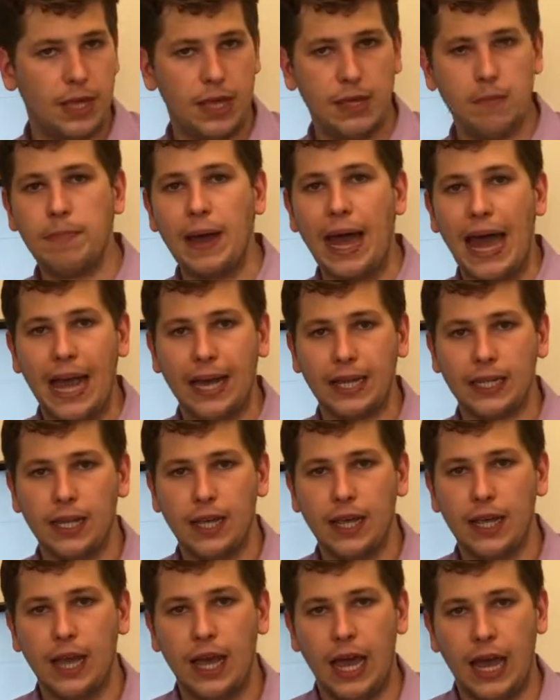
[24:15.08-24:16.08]
impact
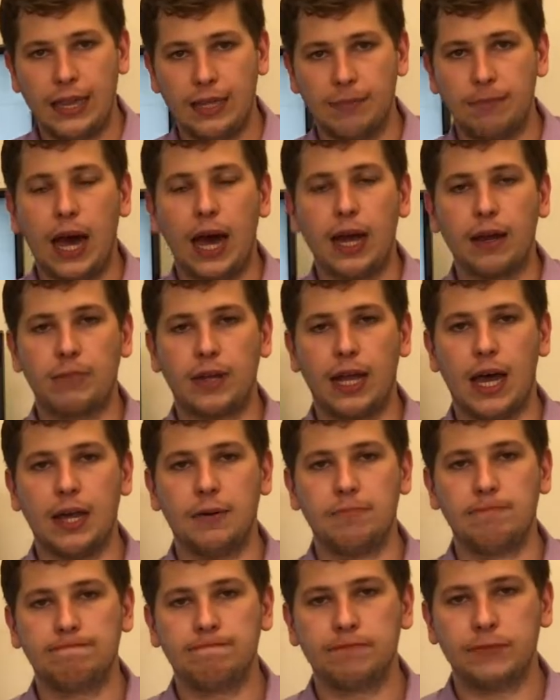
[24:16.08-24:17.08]
at the bottom line.
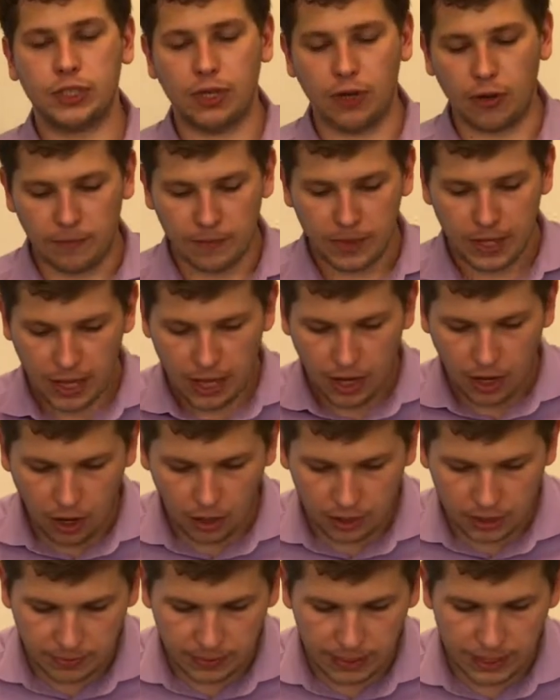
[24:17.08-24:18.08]
So
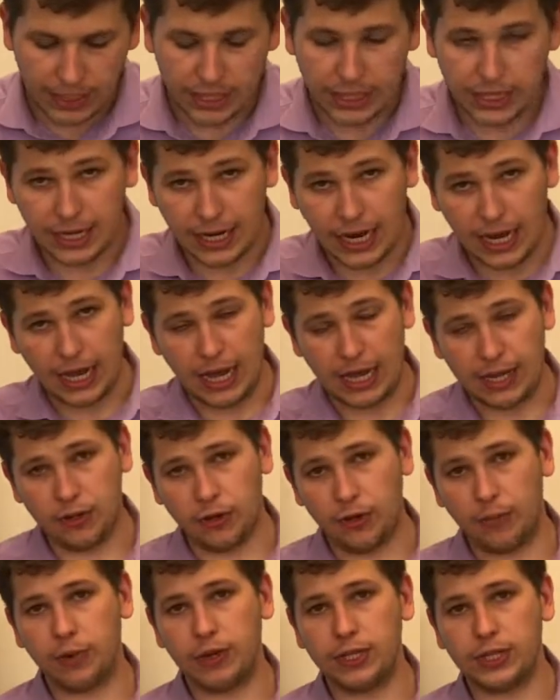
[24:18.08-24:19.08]
ultimately, again, I
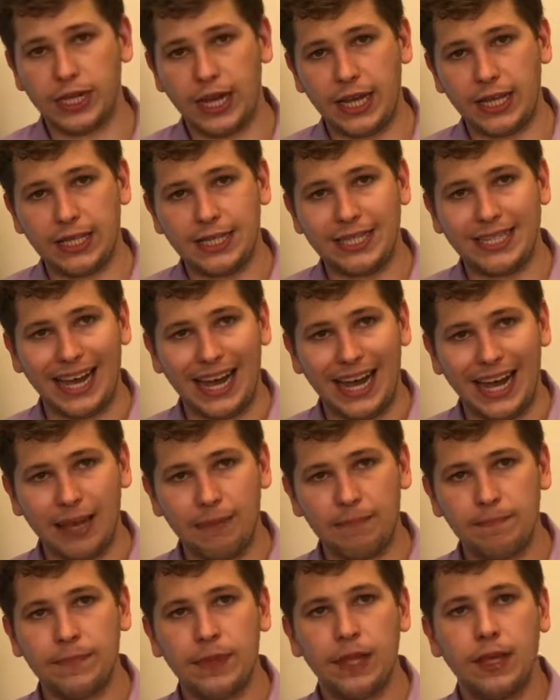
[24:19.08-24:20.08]
do appreciate the
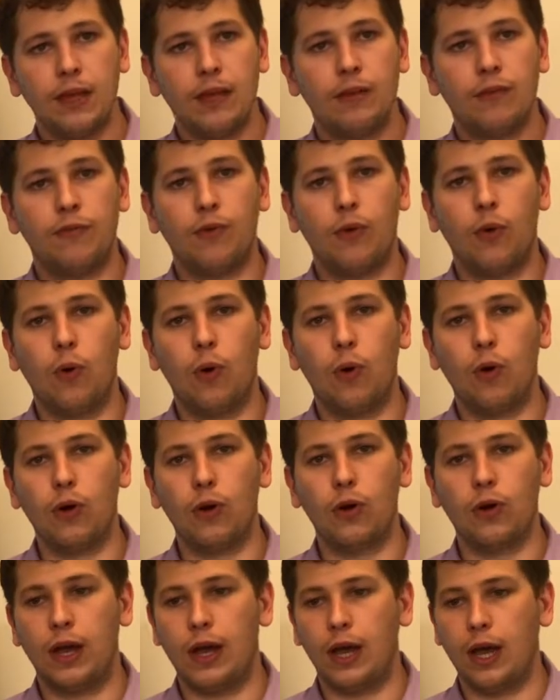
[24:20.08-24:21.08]
time
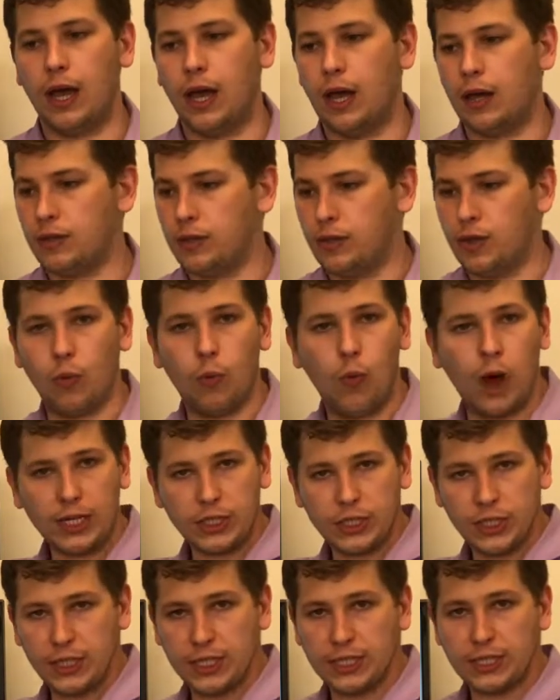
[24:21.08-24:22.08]
for
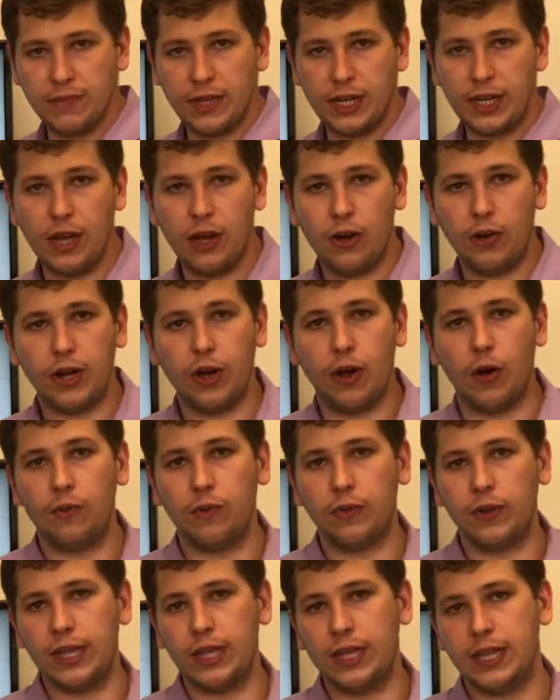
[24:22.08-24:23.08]
watching this video, and
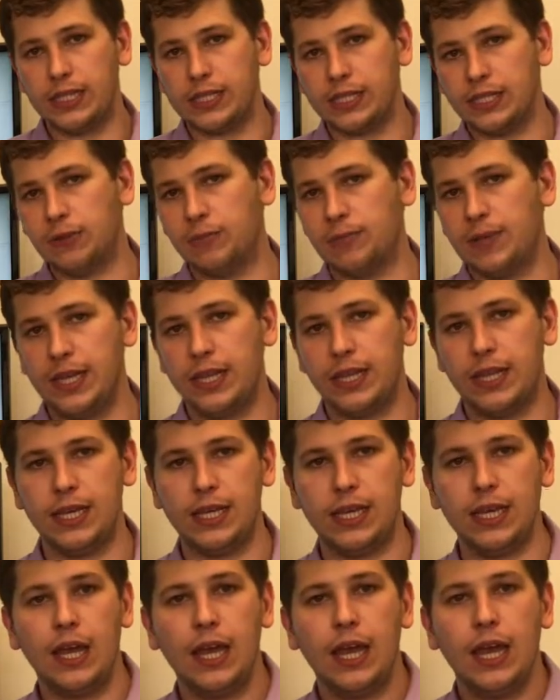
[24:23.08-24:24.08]
hopefully this will be
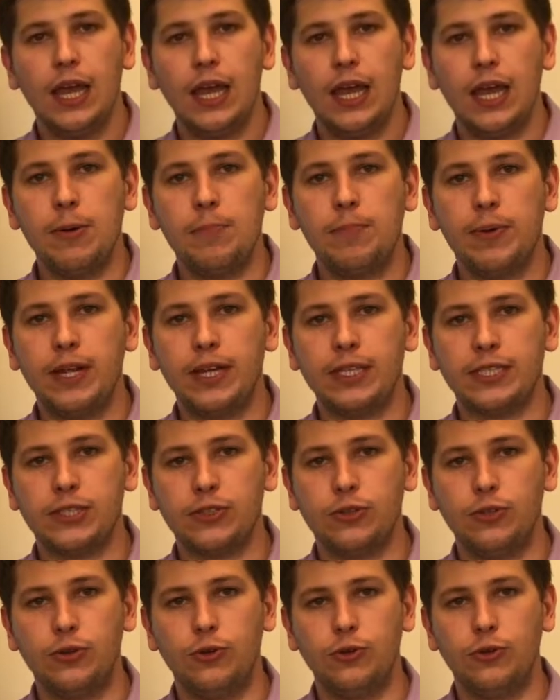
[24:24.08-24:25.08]
the impetus
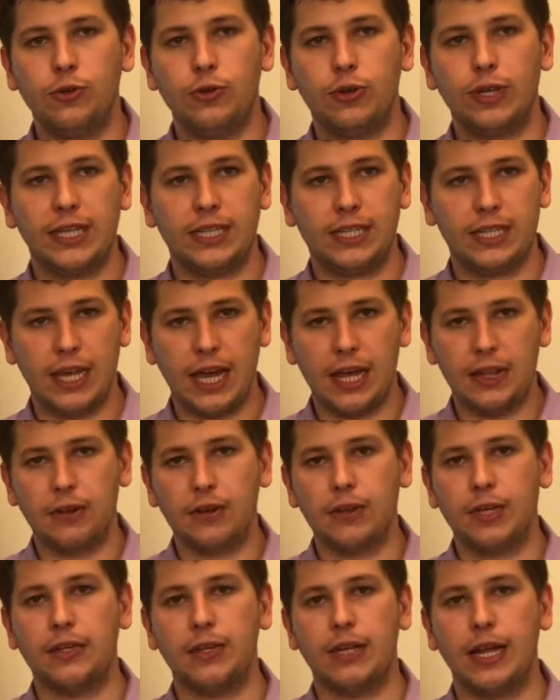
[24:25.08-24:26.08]
to get
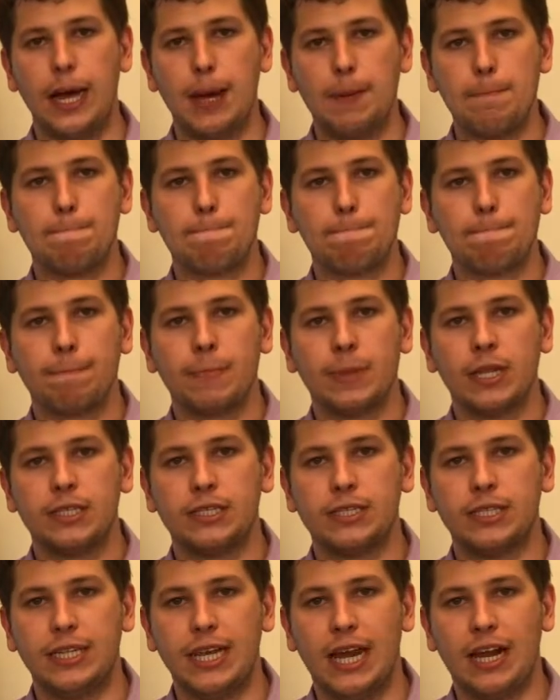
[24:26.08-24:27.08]
together and
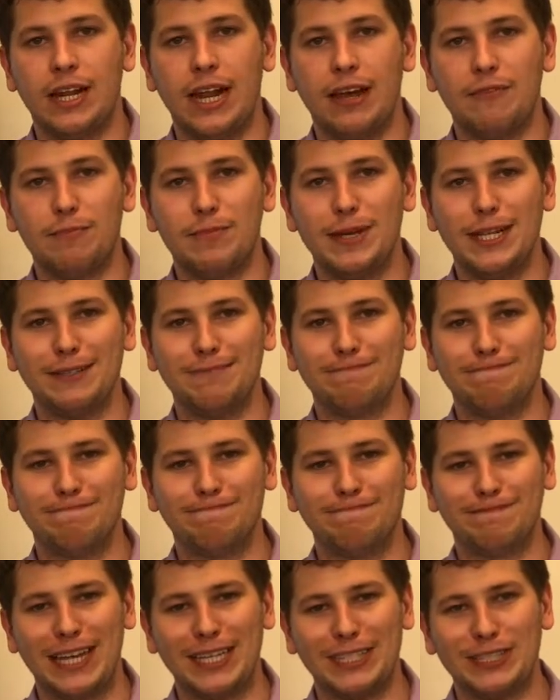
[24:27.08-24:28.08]
sit down and have a meeting.
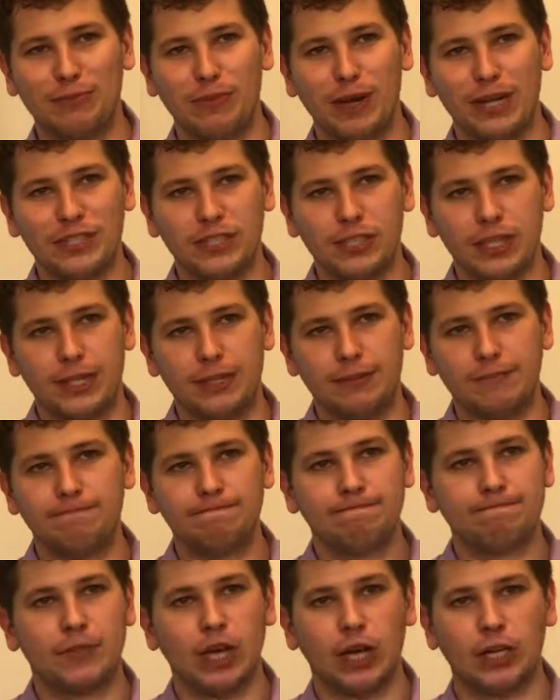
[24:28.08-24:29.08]
Thanks so much, and
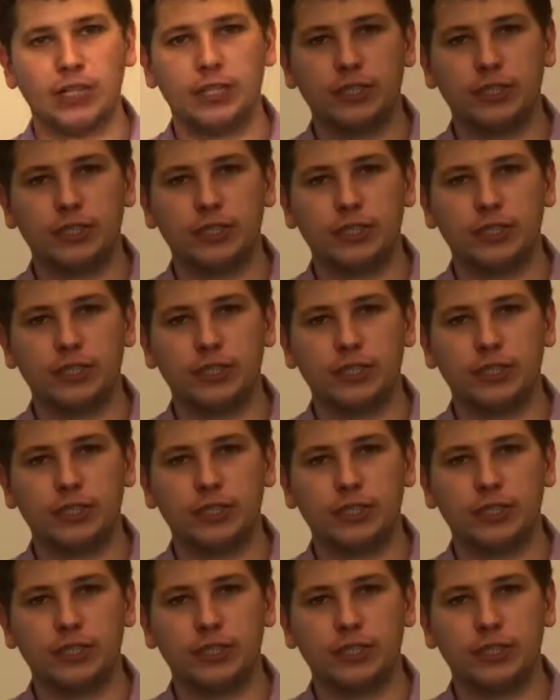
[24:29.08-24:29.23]
talk